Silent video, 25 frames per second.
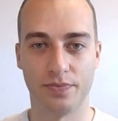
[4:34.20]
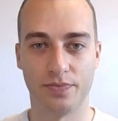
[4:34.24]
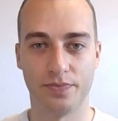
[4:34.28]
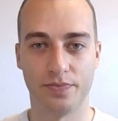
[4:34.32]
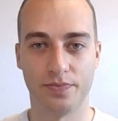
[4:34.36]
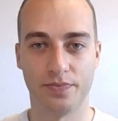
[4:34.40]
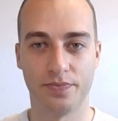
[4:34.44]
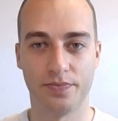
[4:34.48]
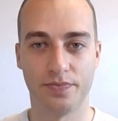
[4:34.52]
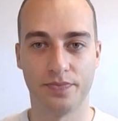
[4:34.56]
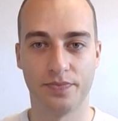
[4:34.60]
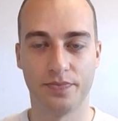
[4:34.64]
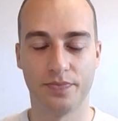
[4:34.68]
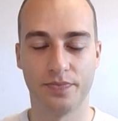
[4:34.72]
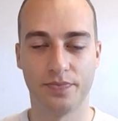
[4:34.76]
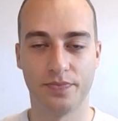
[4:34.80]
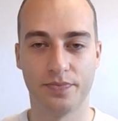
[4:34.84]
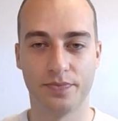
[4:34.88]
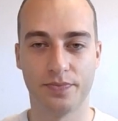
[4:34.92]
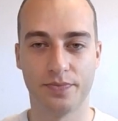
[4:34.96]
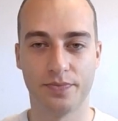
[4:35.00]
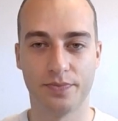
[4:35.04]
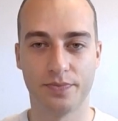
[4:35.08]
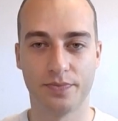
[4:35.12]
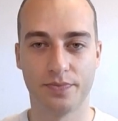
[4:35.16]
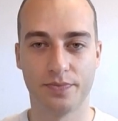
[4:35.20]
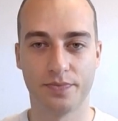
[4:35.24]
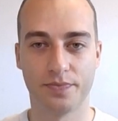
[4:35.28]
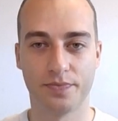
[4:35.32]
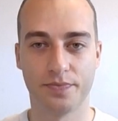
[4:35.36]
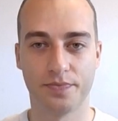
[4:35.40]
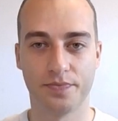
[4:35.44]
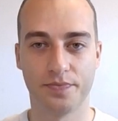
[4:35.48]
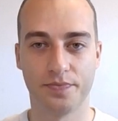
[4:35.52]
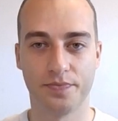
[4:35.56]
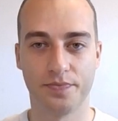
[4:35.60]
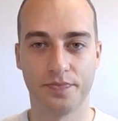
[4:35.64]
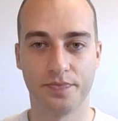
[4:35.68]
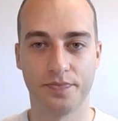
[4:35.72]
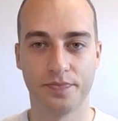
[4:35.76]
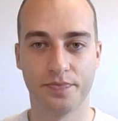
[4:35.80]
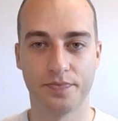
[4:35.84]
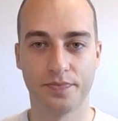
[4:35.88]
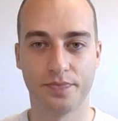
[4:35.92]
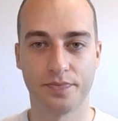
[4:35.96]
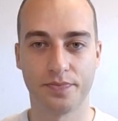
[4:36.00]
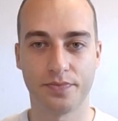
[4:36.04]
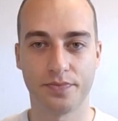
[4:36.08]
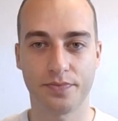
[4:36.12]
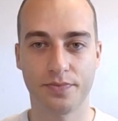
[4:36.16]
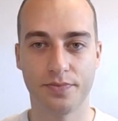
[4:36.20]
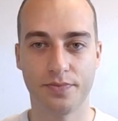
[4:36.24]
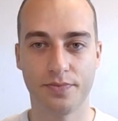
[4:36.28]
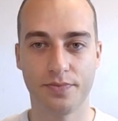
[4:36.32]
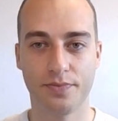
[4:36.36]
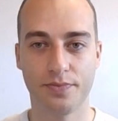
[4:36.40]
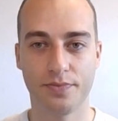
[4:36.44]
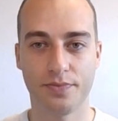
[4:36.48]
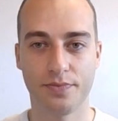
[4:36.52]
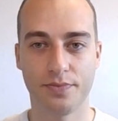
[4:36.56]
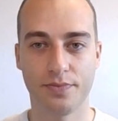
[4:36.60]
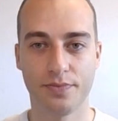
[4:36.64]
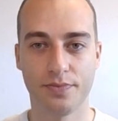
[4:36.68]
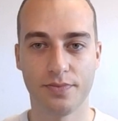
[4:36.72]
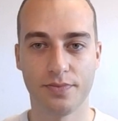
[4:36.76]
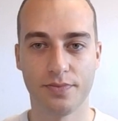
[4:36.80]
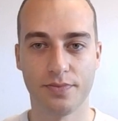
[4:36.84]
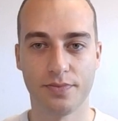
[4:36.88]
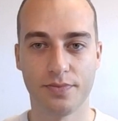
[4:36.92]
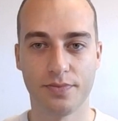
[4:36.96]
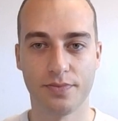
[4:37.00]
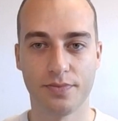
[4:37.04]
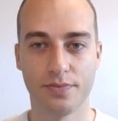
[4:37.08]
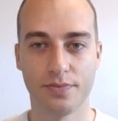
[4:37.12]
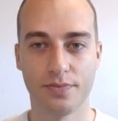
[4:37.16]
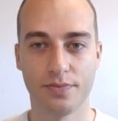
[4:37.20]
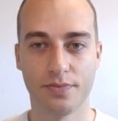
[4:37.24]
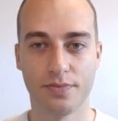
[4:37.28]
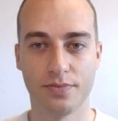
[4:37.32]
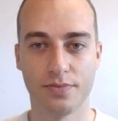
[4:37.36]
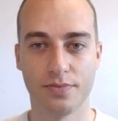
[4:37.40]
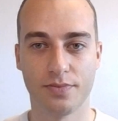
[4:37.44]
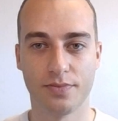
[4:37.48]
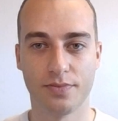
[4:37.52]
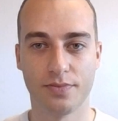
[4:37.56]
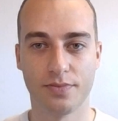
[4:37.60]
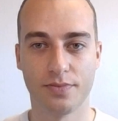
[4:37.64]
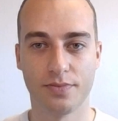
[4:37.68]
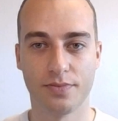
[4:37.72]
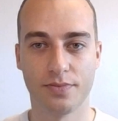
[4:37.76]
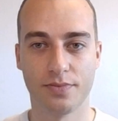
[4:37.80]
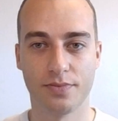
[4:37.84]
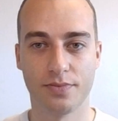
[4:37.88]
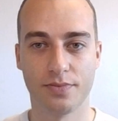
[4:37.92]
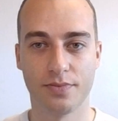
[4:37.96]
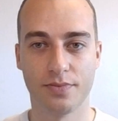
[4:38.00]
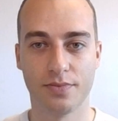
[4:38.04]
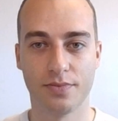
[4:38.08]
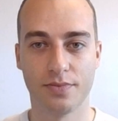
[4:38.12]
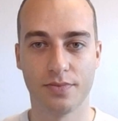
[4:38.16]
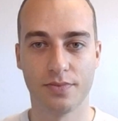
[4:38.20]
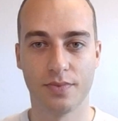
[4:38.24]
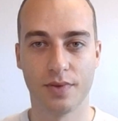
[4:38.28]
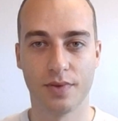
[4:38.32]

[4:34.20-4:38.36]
[no speech]